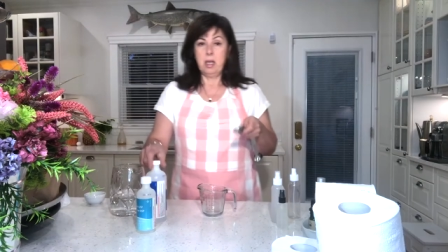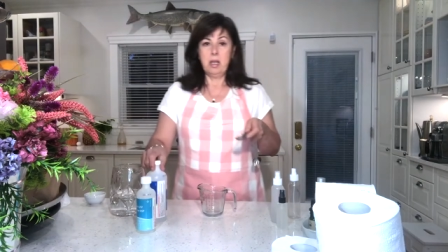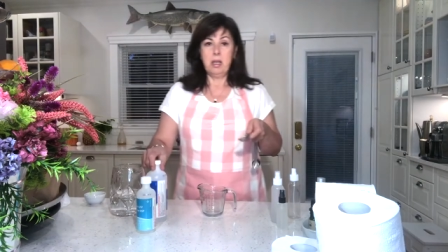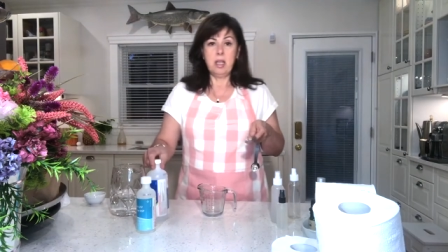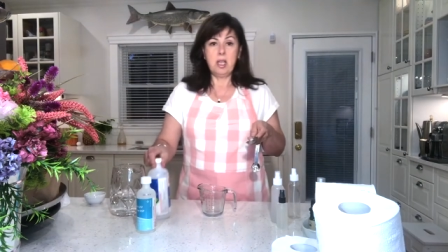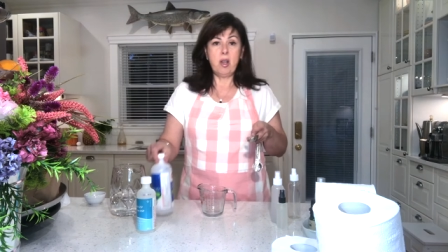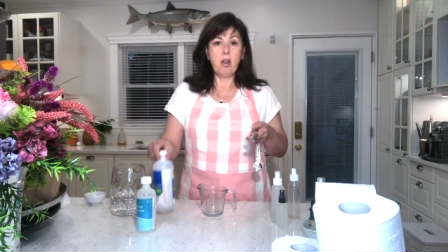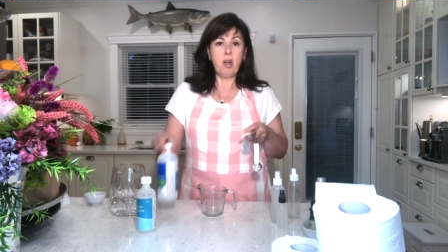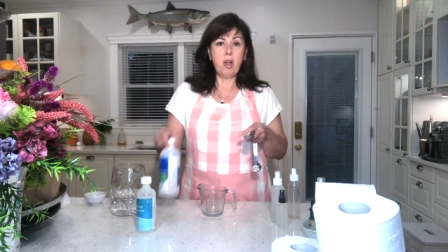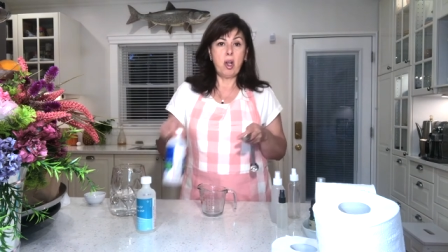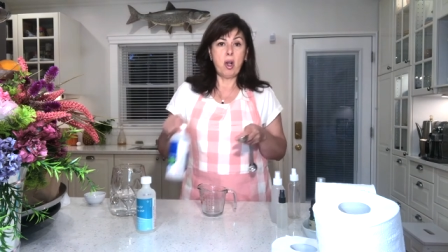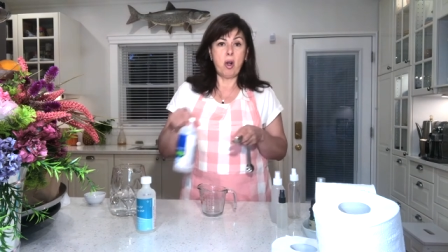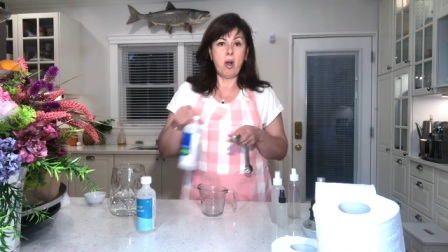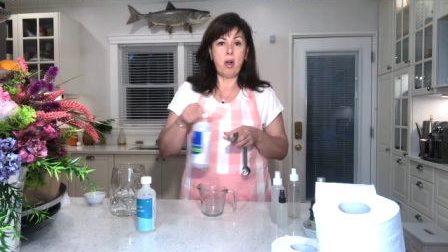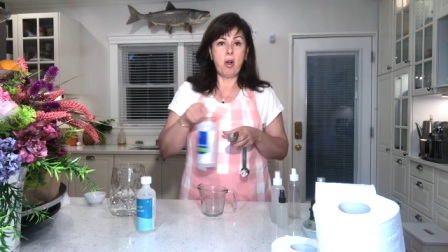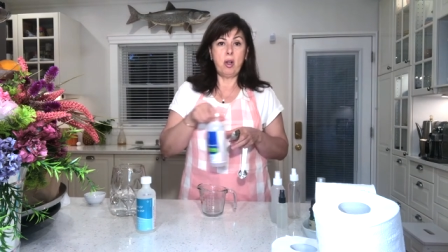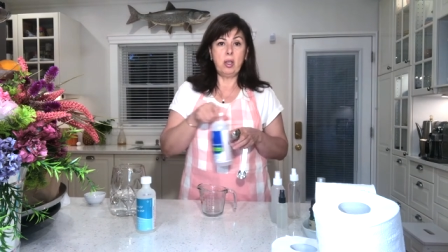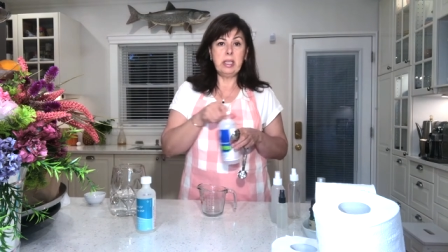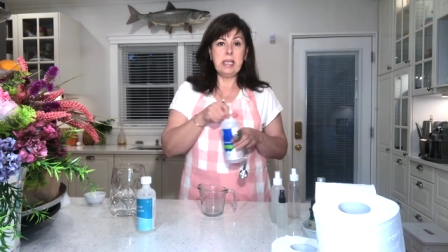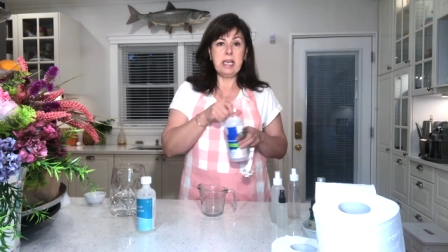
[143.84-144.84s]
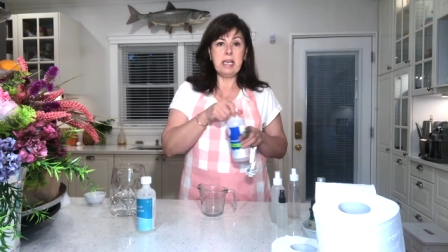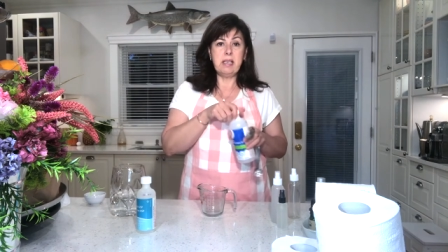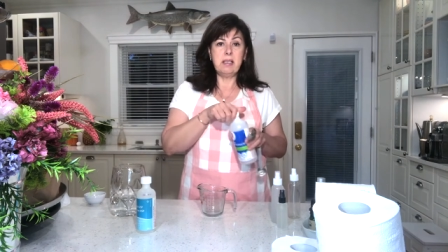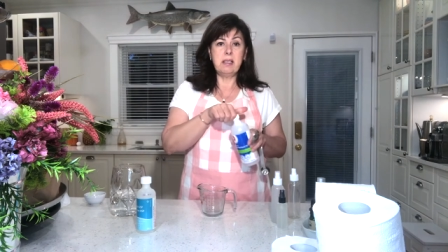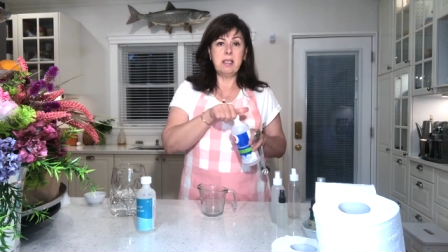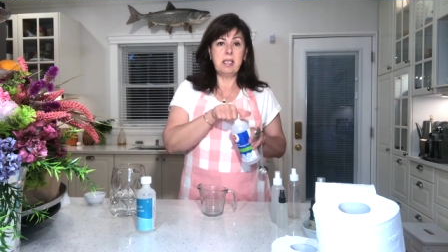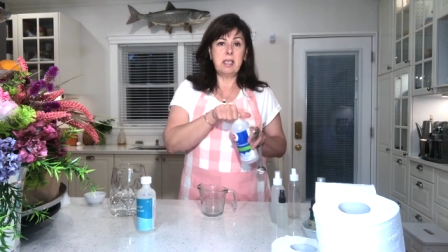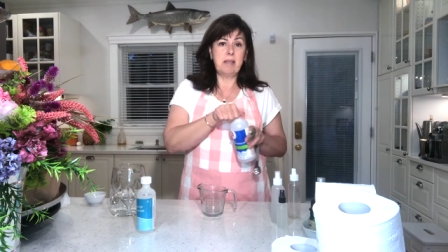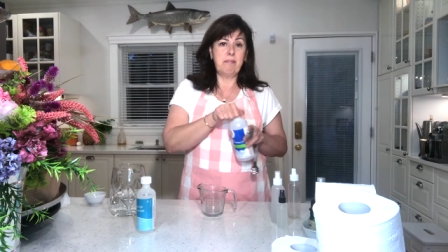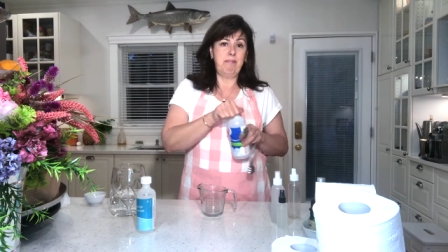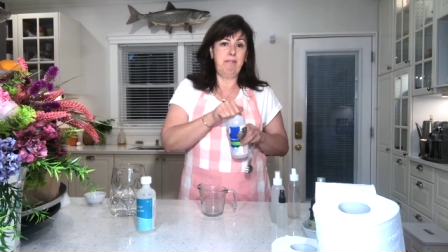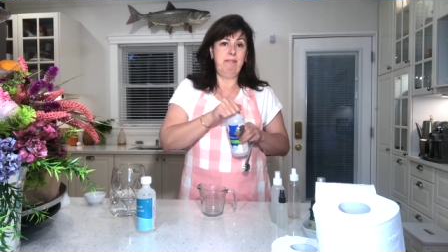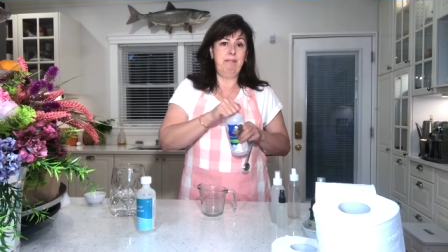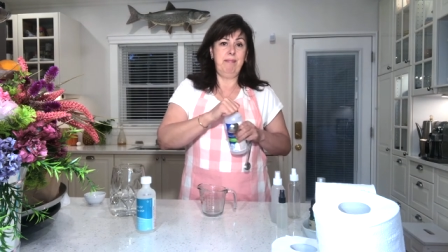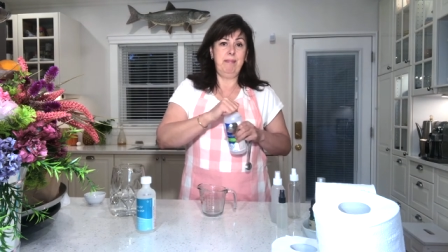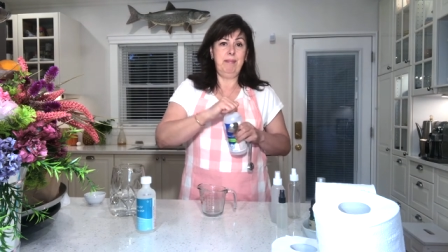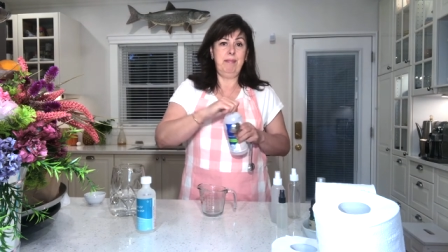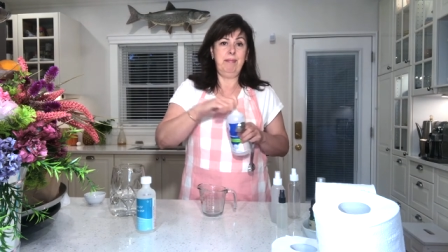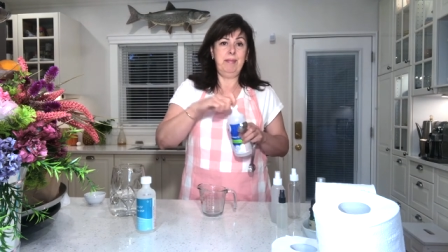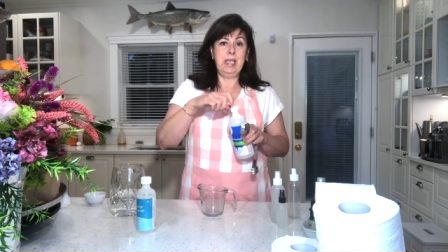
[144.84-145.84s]
the alcohol is,
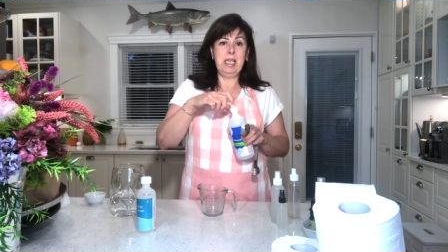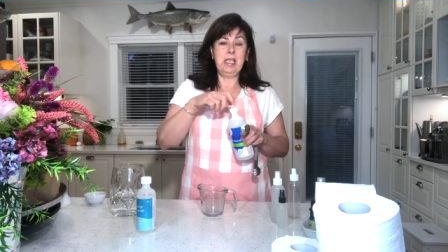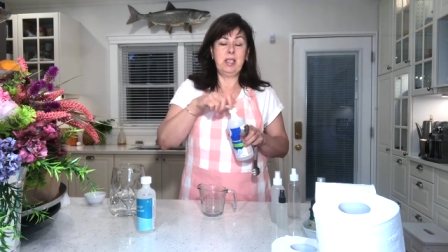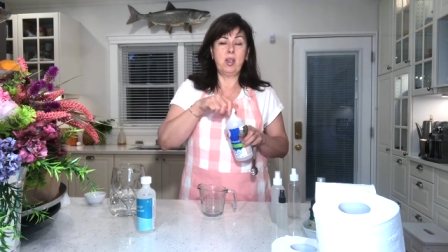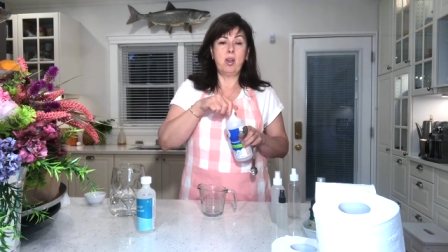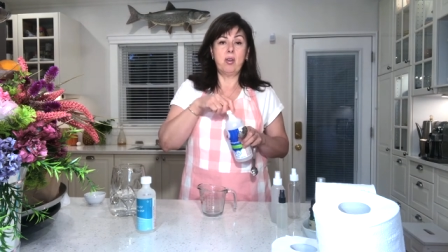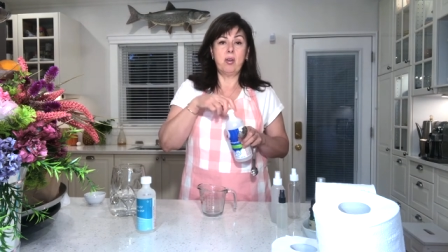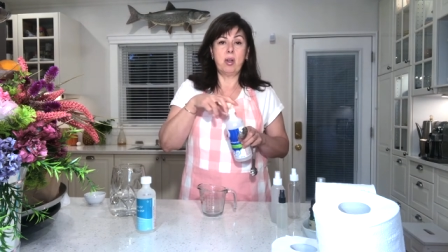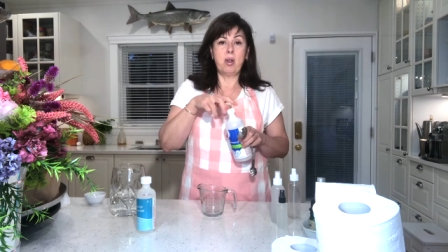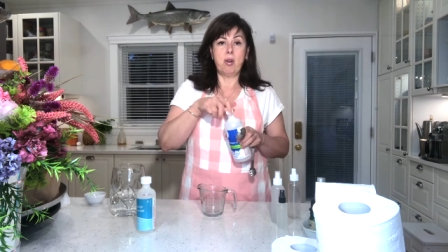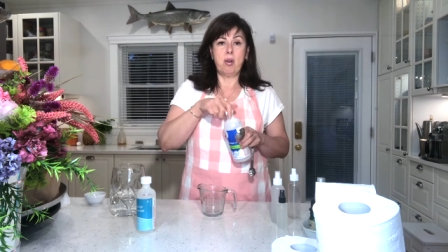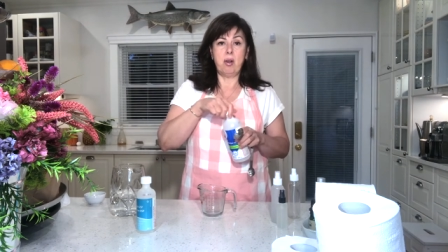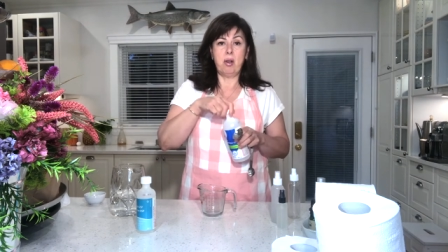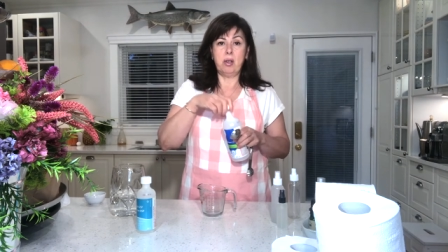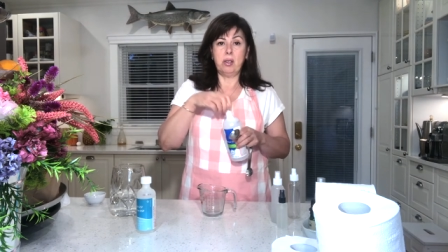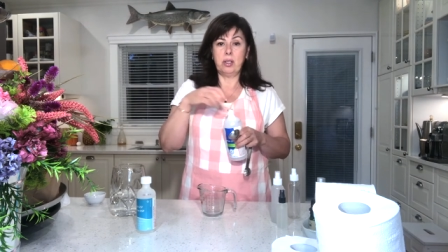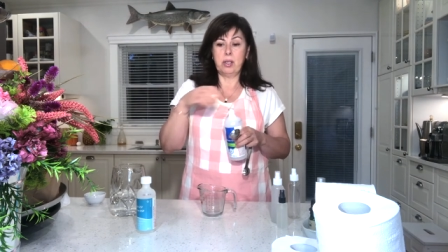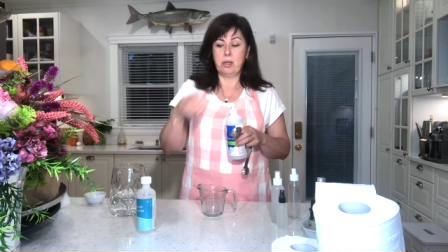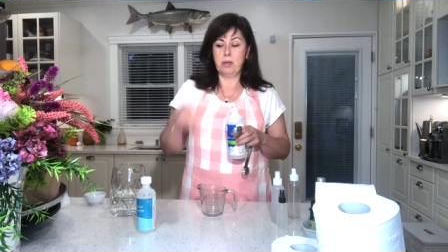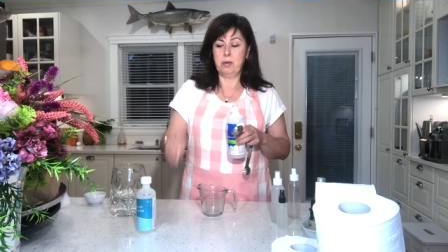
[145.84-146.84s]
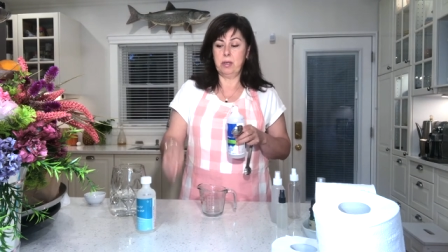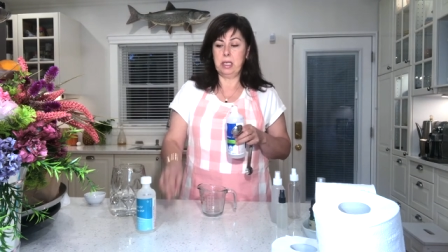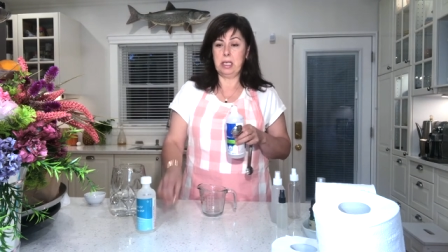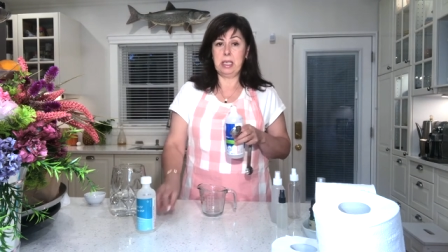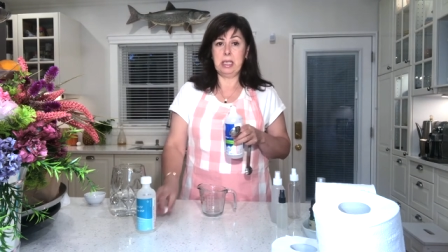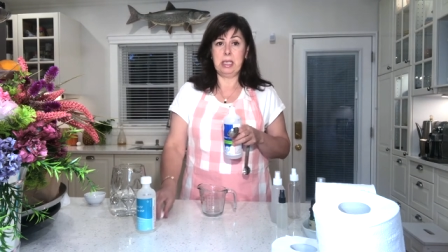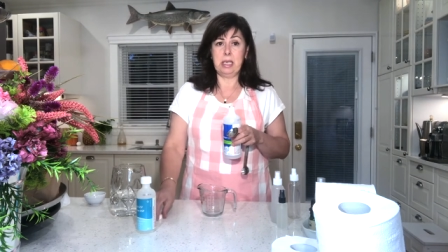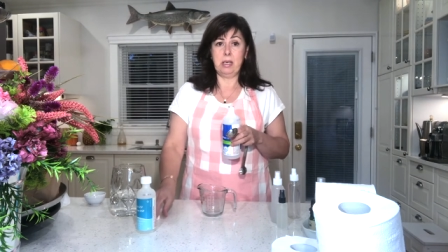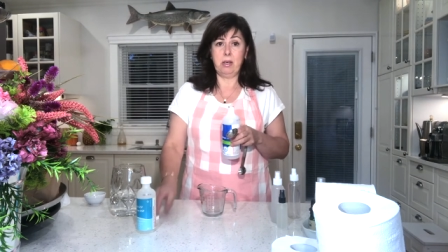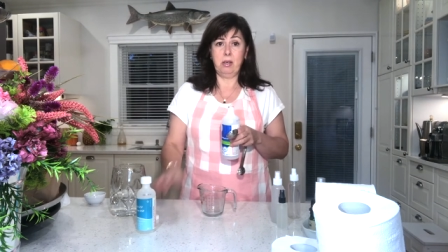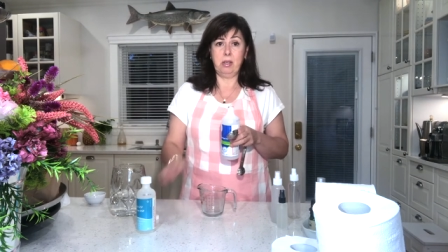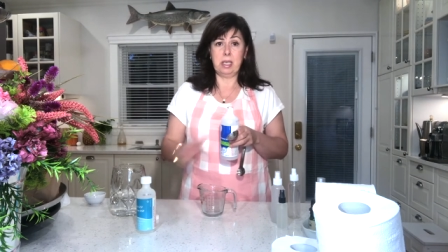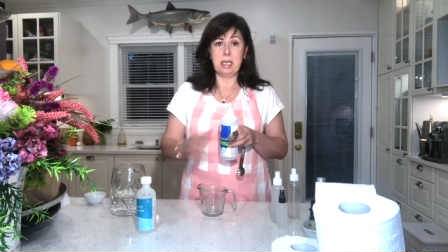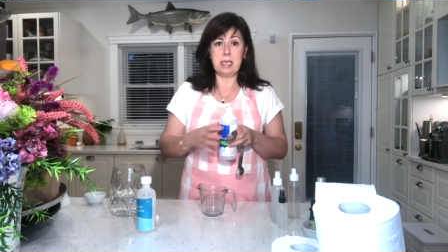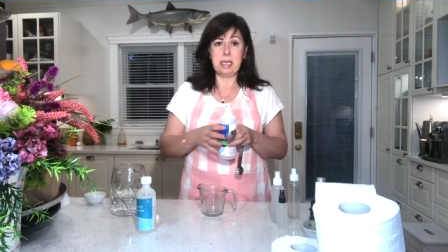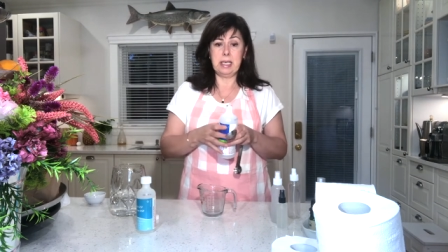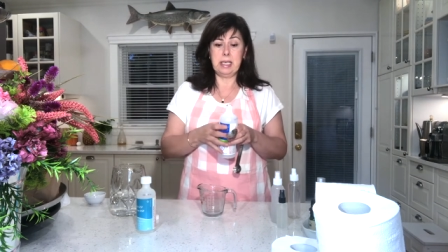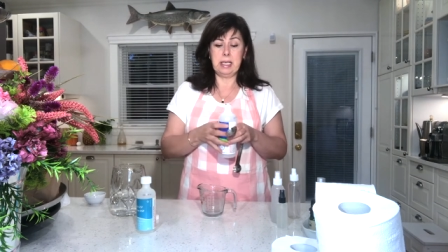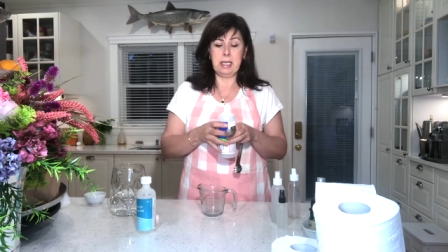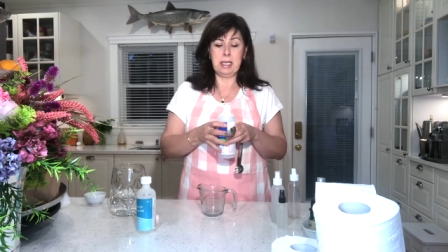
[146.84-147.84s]
it's alcohol, so it
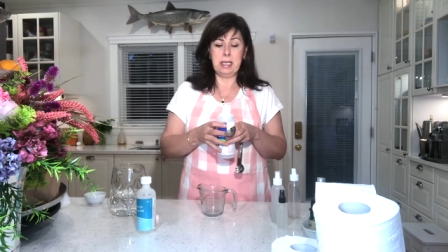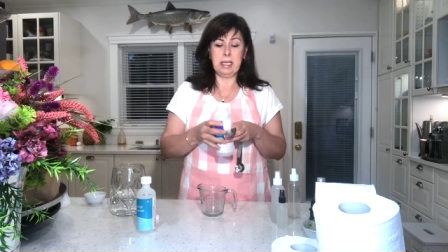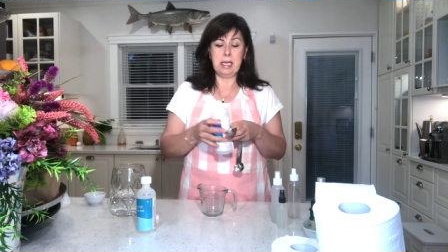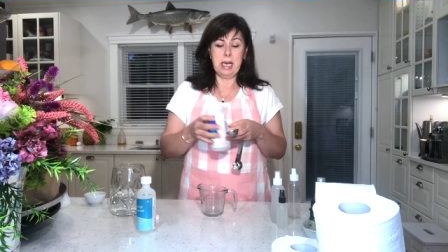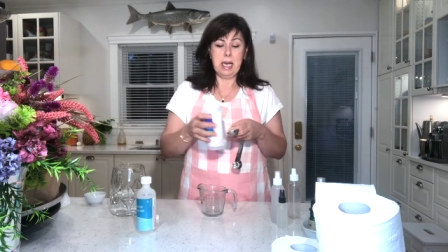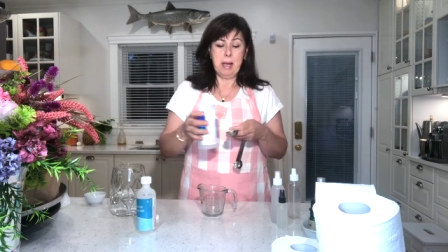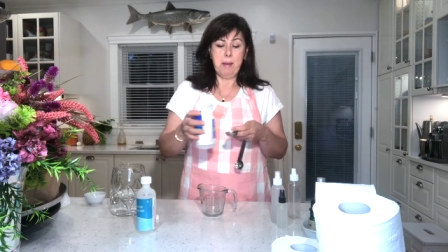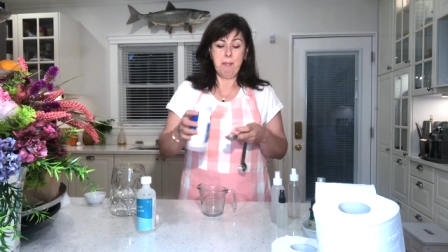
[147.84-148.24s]
sterilizes,